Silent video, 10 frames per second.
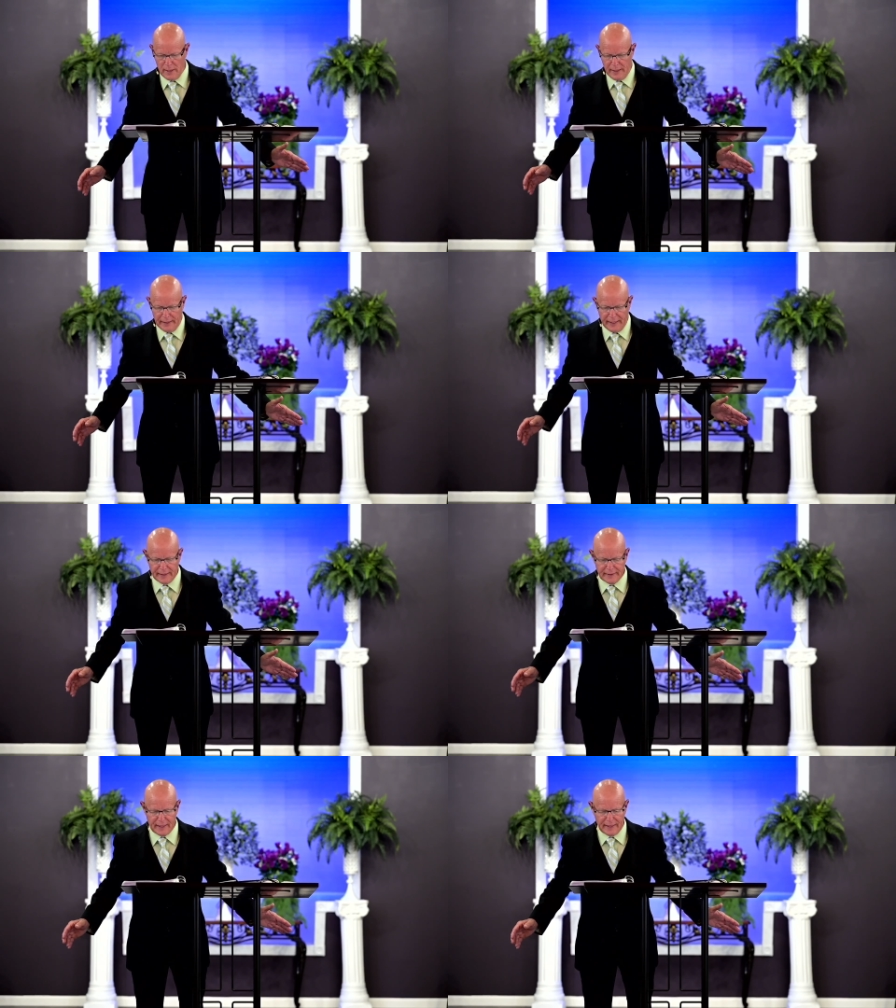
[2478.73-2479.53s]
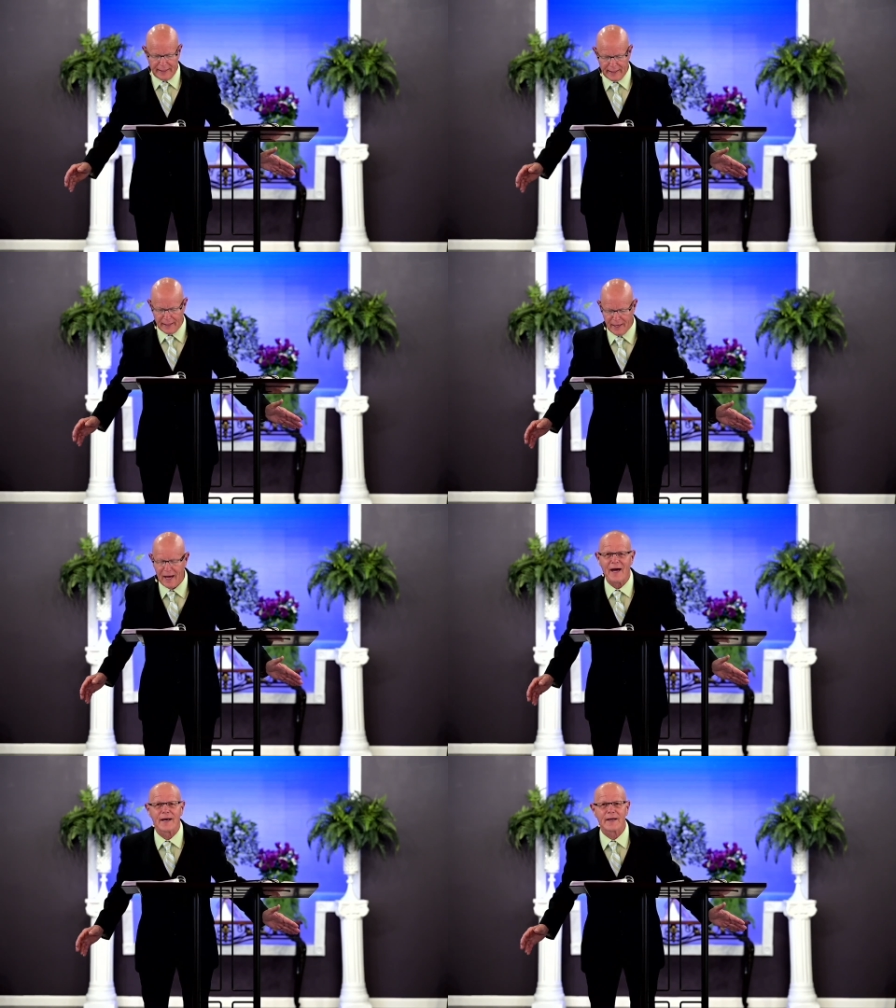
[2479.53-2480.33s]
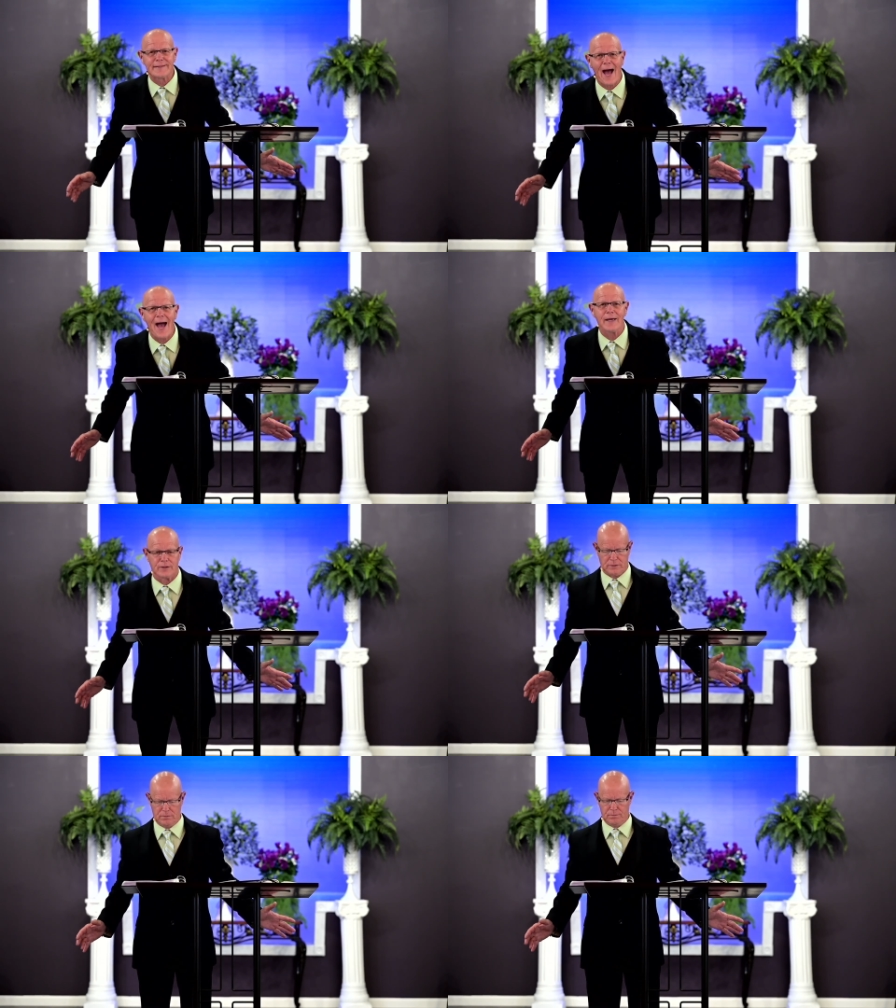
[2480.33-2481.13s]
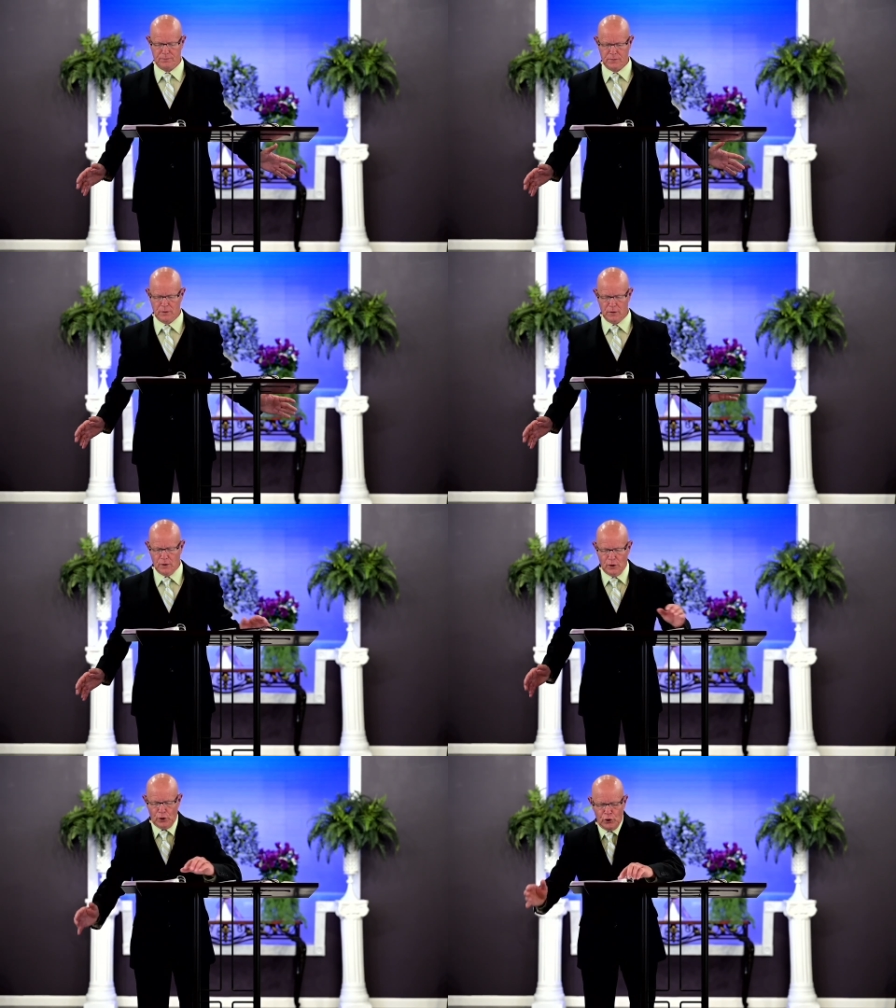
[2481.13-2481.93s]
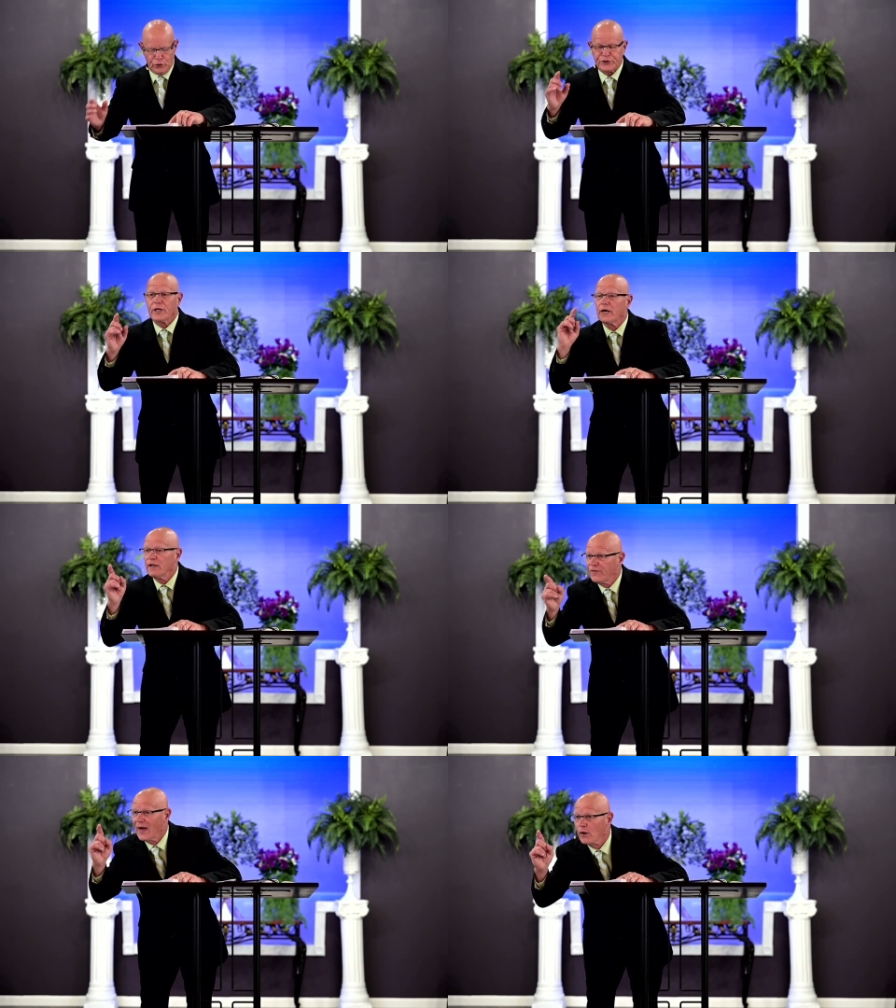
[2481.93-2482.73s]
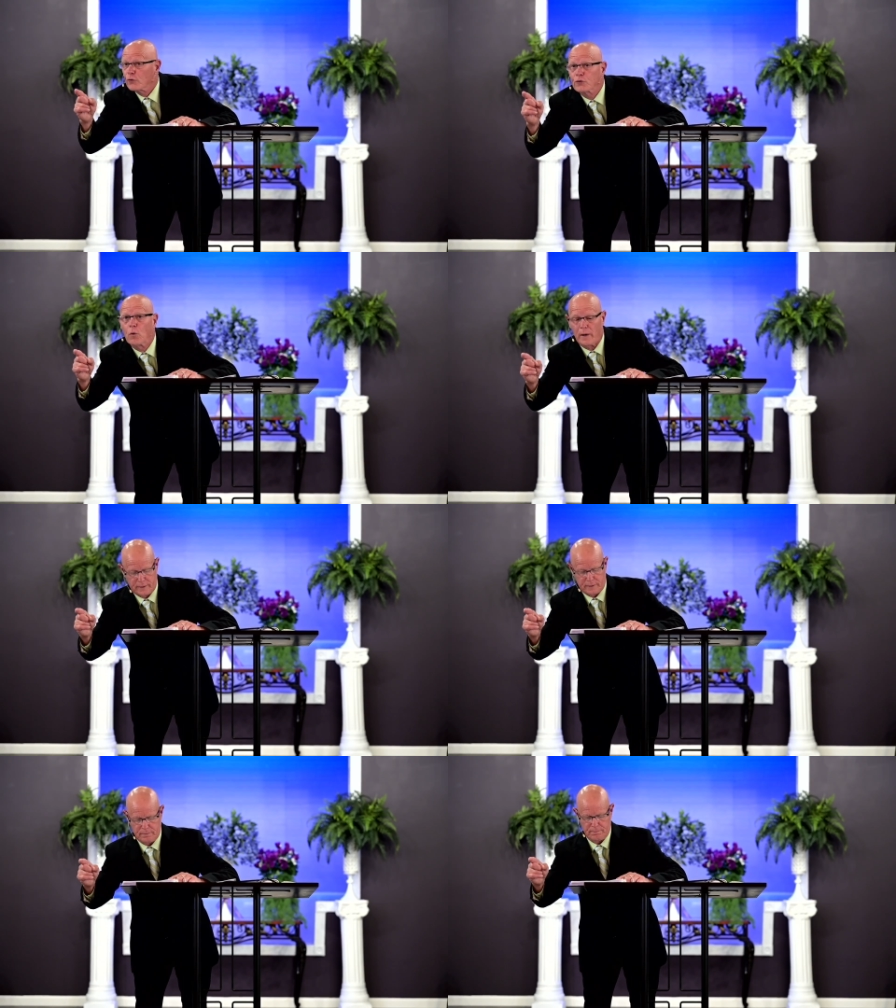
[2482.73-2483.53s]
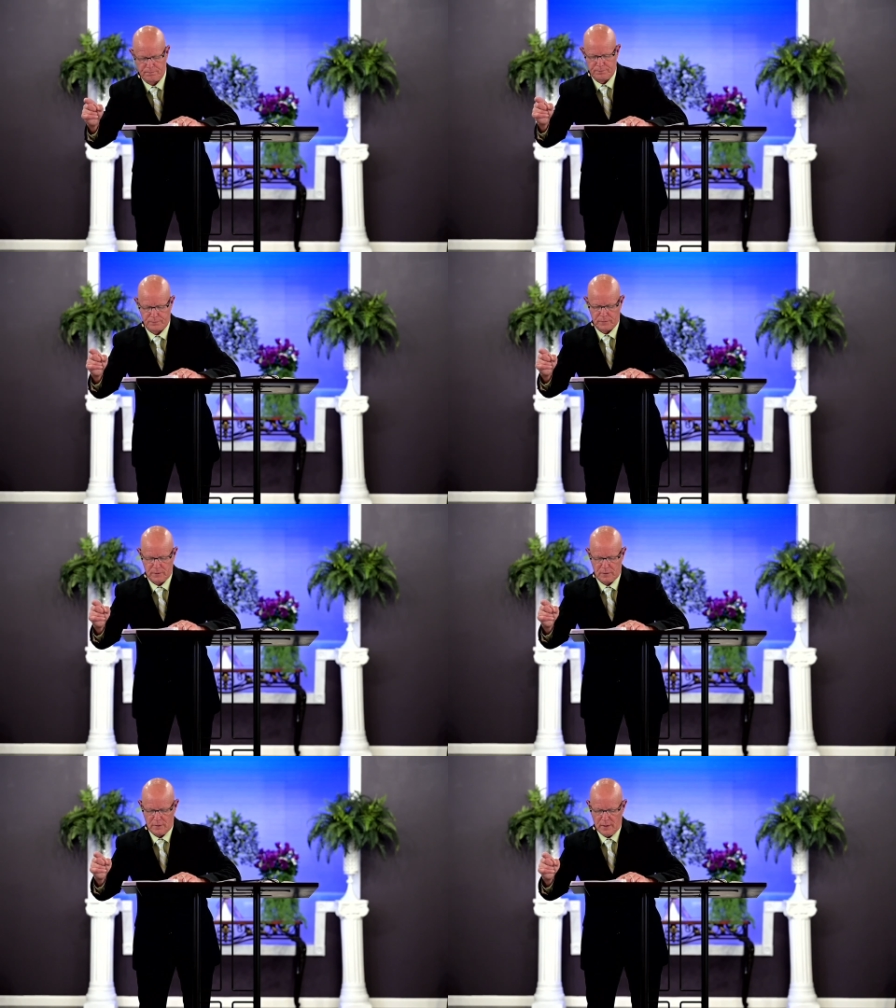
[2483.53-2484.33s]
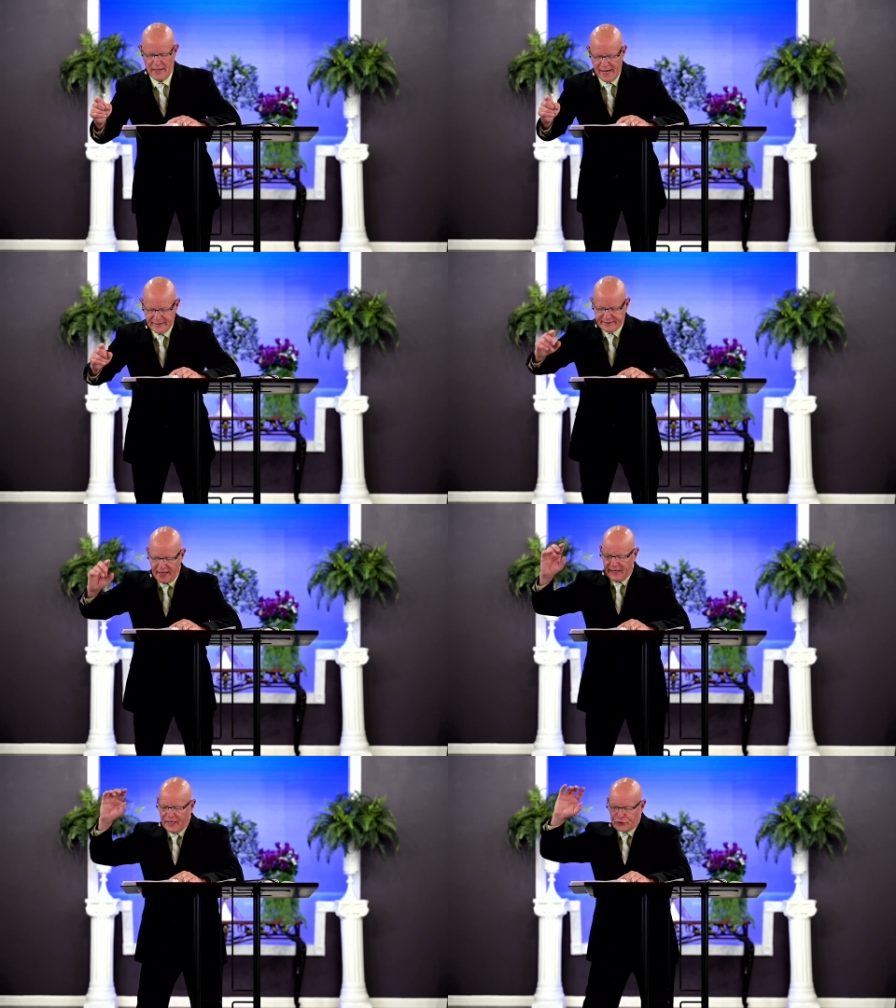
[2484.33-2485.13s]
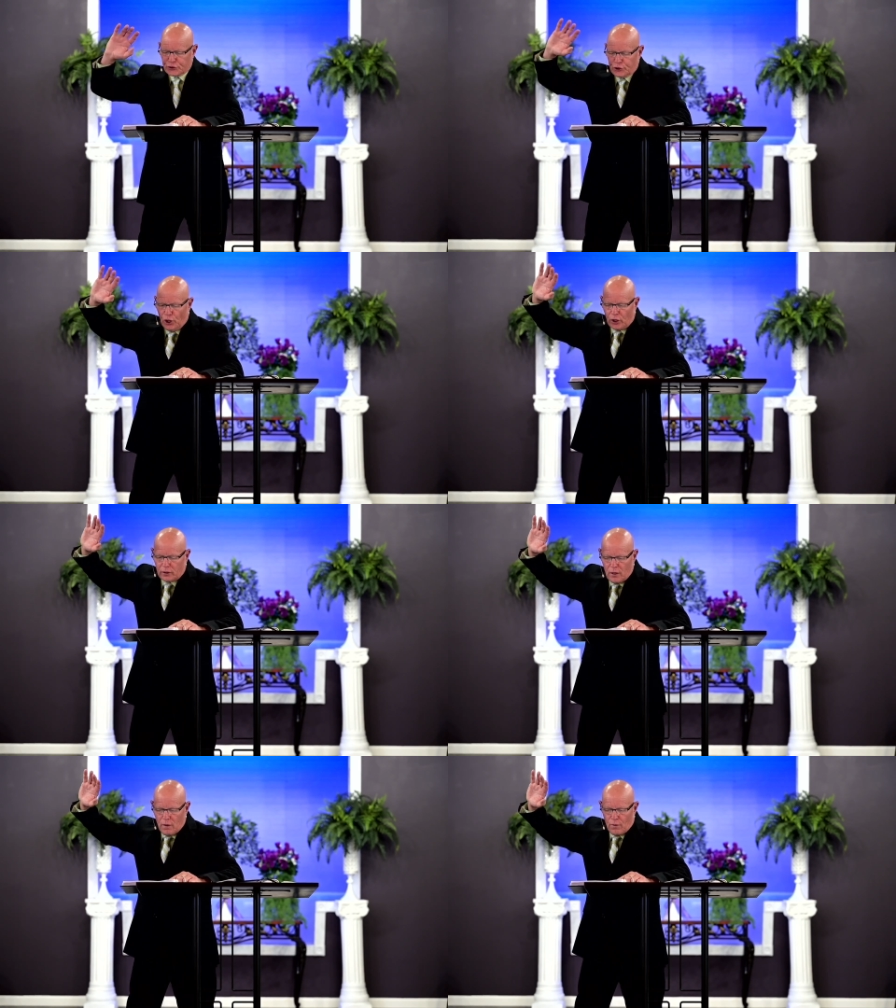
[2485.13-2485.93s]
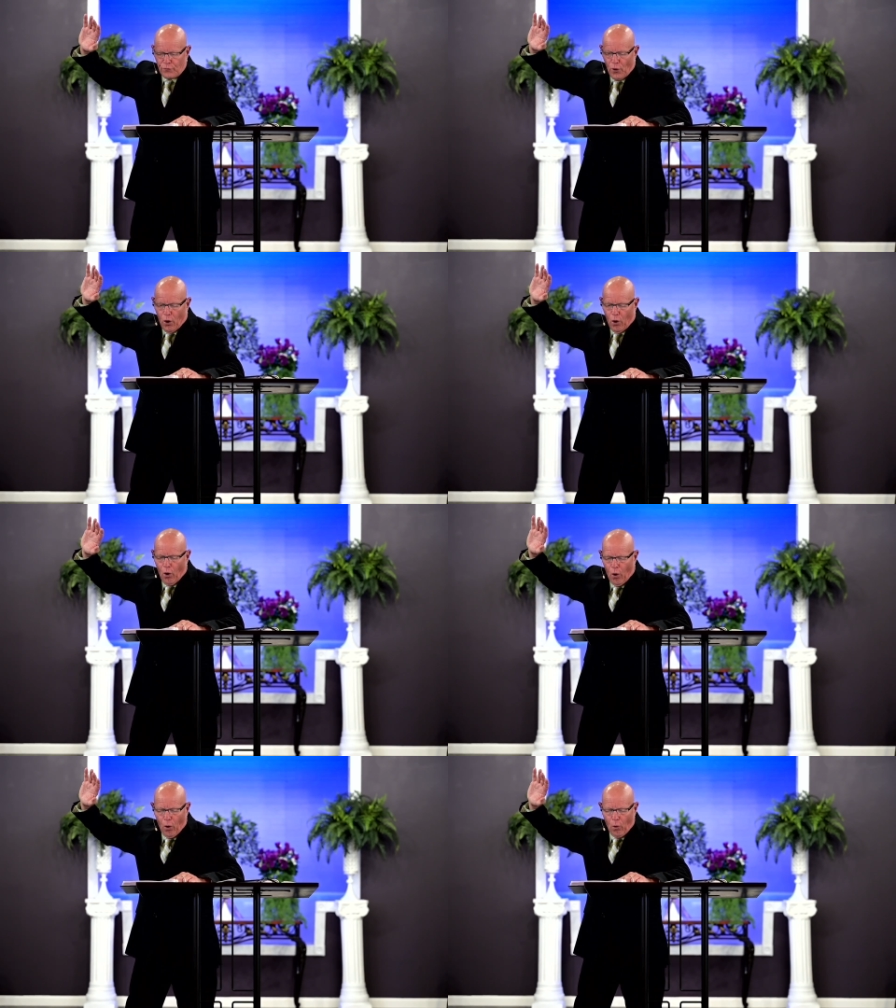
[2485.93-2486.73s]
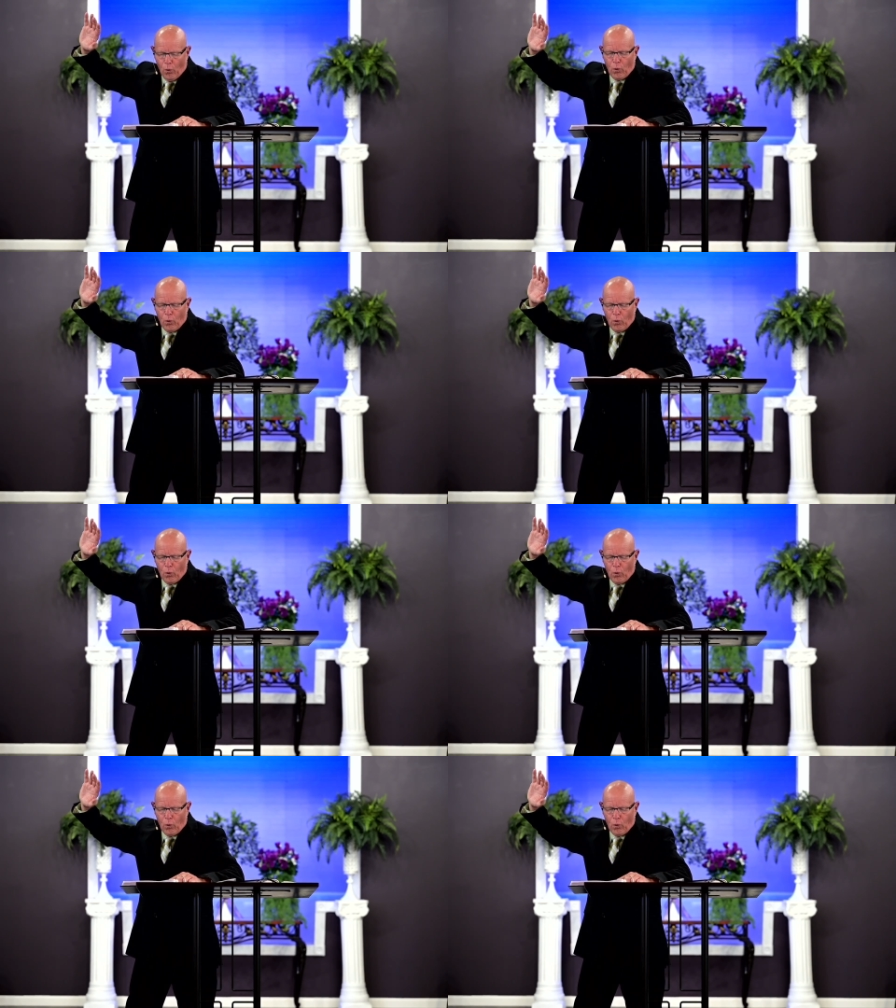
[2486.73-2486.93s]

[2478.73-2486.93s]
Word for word: in an Italian who studied that earthquake. He said it shook the whole